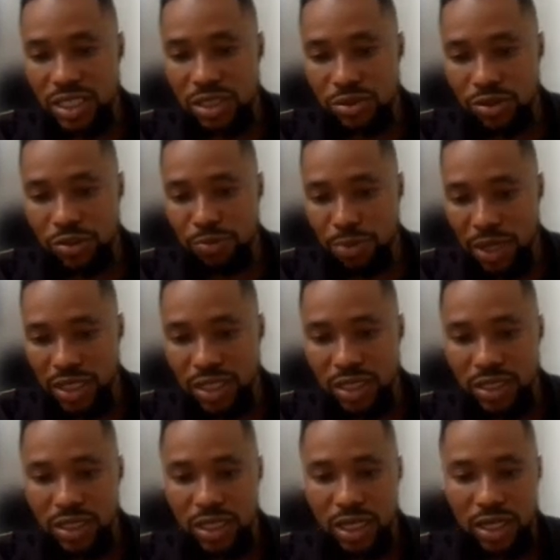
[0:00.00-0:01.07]
T wave
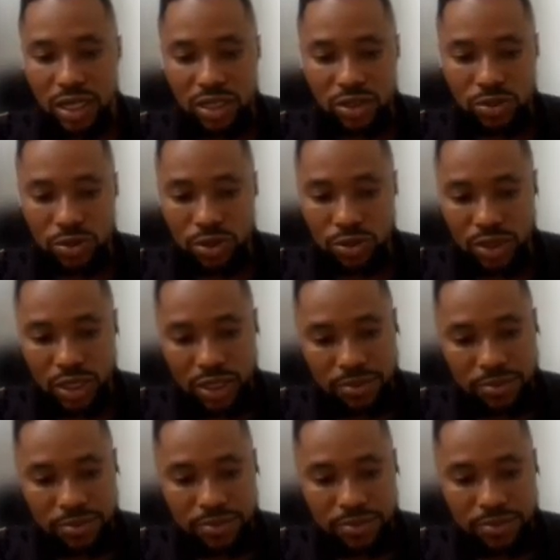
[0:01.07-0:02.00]
pattern as well there.